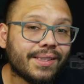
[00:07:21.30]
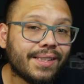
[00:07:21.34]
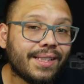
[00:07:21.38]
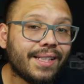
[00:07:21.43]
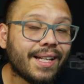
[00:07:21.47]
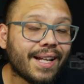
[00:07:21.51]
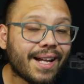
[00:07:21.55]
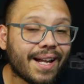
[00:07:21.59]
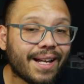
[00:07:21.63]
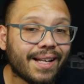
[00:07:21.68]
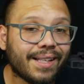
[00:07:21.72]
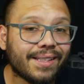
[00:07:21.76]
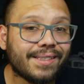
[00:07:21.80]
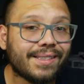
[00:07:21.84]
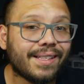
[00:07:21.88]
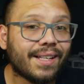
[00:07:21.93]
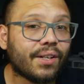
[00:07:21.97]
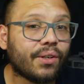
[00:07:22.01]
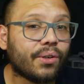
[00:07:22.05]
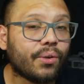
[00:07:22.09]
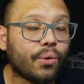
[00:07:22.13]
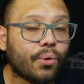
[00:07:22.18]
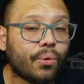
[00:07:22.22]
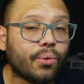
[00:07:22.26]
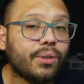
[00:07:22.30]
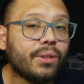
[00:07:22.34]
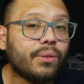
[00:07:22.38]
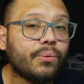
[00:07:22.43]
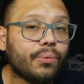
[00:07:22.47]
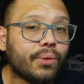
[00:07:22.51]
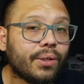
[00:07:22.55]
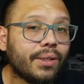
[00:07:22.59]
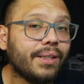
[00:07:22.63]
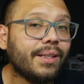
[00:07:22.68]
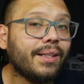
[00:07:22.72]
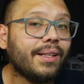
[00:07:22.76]
to see ads that are only
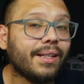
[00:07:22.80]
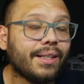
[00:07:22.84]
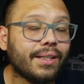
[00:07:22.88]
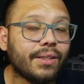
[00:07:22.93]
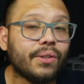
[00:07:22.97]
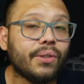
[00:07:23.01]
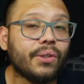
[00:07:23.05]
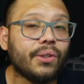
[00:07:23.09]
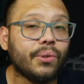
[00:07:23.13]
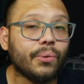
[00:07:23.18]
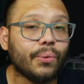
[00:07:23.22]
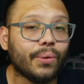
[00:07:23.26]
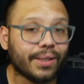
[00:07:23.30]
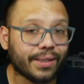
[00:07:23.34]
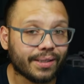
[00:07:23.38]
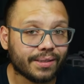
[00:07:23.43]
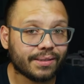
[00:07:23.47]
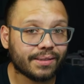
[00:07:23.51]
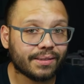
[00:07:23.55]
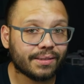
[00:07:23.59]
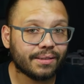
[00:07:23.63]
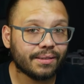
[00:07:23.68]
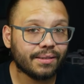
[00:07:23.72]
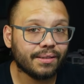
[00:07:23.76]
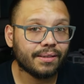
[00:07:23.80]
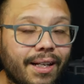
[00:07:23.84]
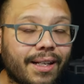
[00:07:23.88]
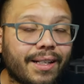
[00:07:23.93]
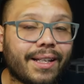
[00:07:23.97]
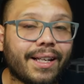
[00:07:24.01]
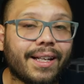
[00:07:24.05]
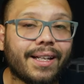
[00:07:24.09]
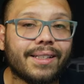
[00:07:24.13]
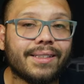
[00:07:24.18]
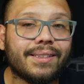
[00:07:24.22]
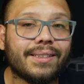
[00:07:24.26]
running in the US,
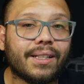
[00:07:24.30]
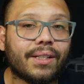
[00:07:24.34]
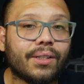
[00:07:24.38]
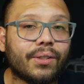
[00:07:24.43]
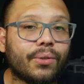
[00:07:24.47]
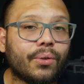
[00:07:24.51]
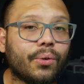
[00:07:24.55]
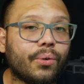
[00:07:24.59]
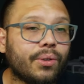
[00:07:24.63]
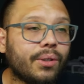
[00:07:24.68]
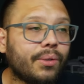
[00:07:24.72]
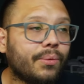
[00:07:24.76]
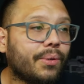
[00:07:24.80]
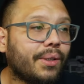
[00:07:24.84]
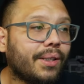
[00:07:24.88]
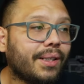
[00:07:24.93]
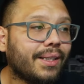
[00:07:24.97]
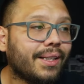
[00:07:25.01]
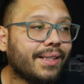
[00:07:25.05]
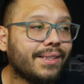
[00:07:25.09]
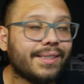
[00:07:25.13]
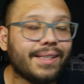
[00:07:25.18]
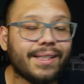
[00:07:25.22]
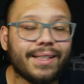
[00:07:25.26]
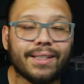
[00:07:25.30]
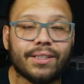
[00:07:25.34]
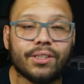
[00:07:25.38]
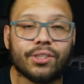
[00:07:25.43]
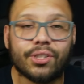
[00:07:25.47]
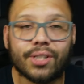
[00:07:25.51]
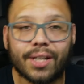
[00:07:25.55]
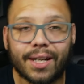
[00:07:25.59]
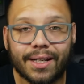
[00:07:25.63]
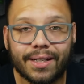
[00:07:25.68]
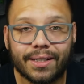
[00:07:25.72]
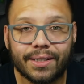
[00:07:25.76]
not ads that are only running, let's say in
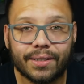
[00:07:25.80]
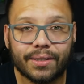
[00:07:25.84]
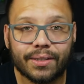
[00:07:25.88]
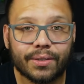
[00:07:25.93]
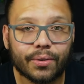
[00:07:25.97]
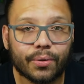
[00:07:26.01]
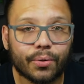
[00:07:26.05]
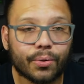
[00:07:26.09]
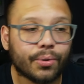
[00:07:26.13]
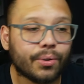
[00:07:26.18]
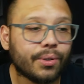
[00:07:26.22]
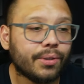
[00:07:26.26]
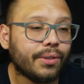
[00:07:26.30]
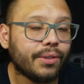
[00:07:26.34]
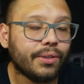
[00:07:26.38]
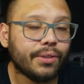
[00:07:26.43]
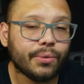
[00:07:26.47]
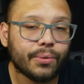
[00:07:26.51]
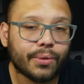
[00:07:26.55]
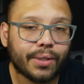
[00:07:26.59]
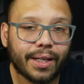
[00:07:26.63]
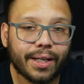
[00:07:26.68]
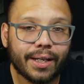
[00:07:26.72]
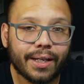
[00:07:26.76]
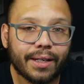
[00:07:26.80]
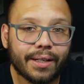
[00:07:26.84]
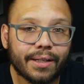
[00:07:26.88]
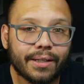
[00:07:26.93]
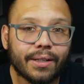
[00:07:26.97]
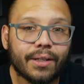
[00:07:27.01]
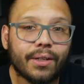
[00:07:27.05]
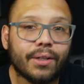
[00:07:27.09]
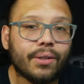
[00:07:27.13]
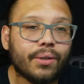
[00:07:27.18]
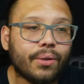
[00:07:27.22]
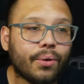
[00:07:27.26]
China or in the
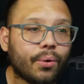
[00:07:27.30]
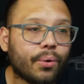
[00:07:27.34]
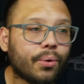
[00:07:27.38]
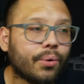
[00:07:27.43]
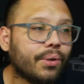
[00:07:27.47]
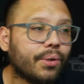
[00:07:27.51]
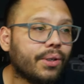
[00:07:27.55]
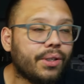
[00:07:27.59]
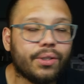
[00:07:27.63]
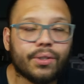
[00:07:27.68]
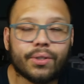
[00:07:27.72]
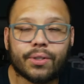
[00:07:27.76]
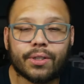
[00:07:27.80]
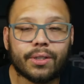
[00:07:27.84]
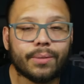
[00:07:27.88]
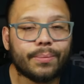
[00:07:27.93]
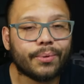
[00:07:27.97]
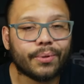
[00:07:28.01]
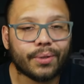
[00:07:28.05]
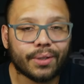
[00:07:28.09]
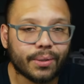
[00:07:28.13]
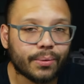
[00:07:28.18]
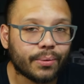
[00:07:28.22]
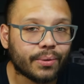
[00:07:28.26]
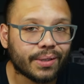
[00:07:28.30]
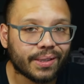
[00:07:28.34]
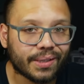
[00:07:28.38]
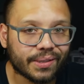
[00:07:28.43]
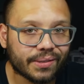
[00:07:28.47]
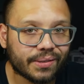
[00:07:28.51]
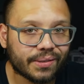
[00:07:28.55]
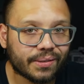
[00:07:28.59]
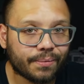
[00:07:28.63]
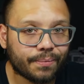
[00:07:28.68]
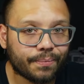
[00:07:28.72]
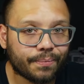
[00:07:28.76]
UK or in Europe or anywhere
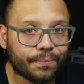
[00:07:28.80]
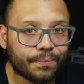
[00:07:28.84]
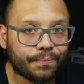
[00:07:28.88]
else.